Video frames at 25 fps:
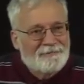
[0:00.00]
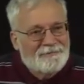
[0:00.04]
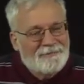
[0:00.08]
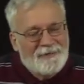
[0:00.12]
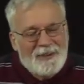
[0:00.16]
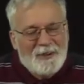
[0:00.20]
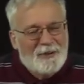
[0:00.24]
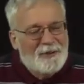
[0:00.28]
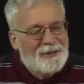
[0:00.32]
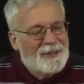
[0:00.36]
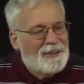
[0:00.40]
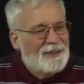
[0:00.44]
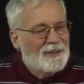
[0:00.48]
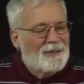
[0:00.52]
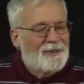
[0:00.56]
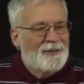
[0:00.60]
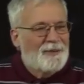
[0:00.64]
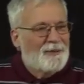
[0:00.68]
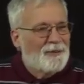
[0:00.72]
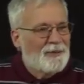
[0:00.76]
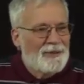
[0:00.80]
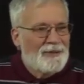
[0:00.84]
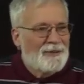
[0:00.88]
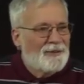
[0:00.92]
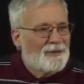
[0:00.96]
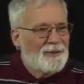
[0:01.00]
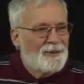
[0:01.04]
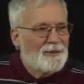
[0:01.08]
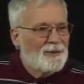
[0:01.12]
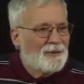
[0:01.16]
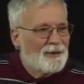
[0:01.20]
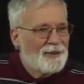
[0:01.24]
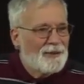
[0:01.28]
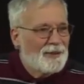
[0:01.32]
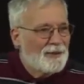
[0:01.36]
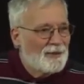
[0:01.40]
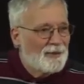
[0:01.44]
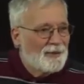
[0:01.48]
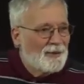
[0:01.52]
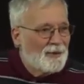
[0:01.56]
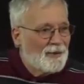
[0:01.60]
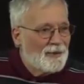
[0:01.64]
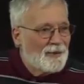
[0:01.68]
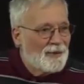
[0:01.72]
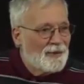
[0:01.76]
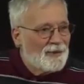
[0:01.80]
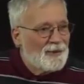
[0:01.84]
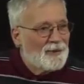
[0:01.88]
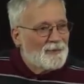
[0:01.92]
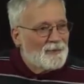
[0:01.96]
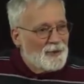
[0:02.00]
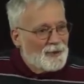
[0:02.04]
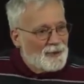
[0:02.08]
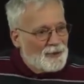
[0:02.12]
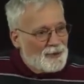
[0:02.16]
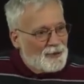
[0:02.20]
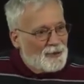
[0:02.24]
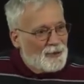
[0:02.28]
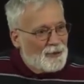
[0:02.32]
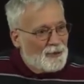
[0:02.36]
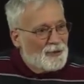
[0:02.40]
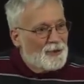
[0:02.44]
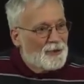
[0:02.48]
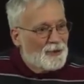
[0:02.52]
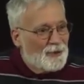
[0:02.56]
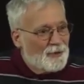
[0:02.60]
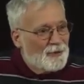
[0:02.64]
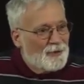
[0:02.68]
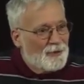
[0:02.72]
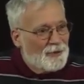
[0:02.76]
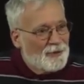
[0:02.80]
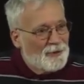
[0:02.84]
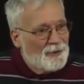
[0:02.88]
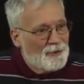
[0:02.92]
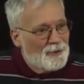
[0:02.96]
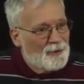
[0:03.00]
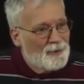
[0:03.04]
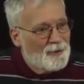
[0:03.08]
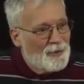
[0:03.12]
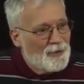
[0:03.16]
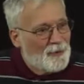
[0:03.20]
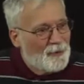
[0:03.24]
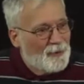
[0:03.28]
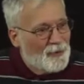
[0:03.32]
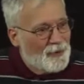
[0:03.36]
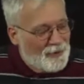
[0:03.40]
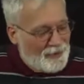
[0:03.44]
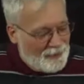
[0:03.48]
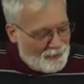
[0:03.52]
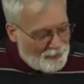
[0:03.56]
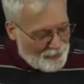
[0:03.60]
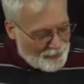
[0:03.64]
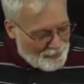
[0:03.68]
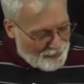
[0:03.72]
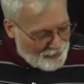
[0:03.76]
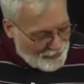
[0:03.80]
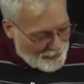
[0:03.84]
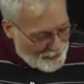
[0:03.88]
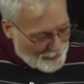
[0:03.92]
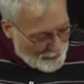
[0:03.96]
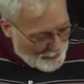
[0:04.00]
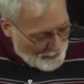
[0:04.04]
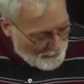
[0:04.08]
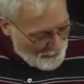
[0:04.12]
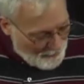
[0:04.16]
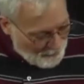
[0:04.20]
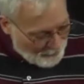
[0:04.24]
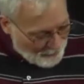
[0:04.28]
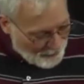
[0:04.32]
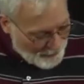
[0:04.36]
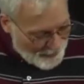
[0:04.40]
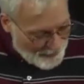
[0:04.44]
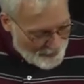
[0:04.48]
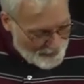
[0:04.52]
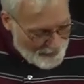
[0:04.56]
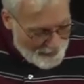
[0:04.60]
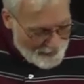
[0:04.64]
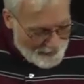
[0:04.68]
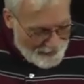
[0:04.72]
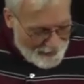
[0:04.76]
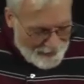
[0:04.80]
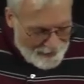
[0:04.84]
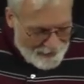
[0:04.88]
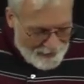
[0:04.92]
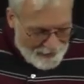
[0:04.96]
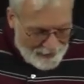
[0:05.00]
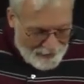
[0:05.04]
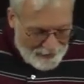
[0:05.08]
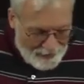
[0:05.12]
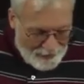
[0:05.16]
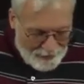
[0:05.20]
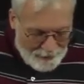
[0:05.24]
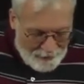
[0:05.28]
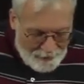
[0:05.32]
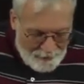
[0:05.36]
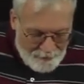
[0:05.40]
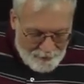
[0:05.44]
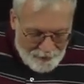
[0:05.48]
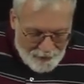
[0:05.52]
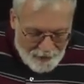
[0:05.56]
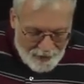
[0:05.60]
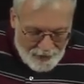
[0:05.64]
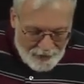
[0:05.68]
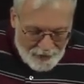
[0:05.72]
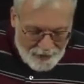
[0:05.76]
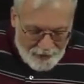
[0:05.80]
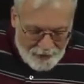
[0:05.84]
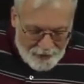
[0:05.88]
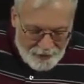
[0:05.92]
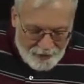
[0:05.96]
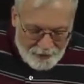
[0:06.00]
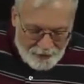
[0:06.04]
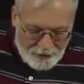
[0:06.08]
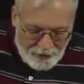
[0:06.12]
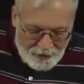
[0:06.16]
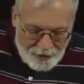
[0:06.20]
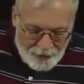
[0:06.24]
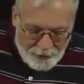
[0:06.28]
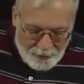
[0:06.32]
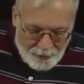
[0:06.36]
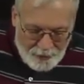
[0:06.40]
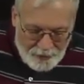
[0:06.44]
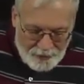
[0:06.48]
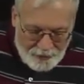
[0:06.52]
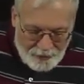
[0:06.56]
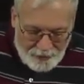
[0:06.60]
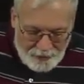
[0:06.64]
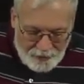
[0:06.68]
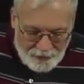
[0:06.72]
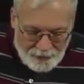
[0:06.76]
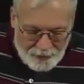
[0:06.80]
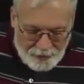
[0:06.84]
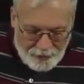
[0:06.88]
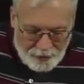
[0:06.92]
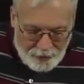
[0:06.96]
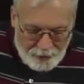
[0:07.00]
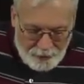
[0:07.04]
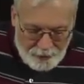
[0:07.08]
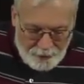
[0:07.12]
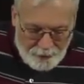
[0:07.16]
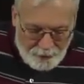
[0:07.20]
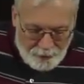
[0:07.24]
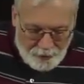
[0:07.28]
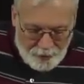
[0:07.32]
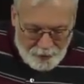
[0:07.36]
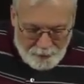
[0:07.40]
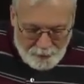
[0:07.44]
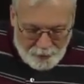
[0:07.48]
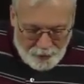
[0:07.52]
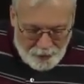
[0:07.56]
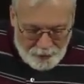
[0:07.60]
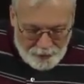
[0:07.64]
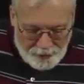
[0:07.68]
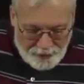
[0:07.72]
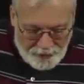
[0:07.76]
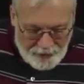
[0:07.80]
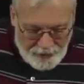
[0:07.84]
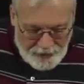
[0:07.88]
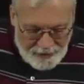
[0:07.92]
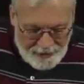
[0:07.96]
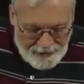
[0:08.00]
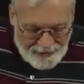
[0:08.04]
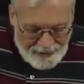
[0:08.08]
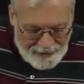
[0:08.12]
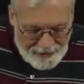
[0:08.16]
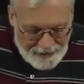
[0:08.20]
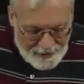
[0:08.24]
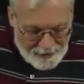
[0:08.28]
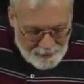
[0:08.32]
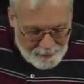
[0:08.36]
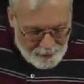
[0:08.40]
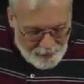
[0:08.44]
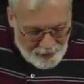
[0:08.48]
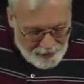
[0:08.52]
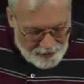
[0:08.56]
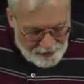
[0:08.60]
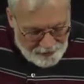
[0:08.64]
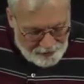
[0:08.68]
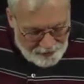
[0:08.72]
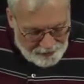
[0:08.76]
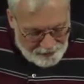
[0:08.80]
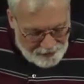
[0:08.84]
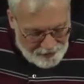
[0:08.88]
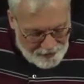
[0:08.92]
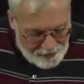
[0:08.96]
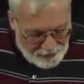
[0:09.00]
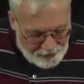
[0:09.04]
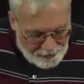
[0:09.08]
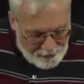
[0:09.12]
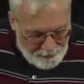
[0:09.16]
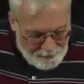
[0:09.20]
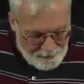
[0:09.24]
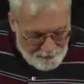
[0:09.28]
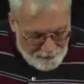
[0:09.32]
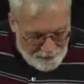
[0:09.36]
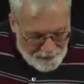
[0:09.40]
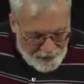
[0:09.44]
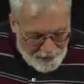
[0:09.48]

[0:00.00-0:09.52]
You don't need to know it. You don't need to know this. I'm just showing you a little bit of what's, what's there. Um, the sequence is a code for a protein needed by the cell.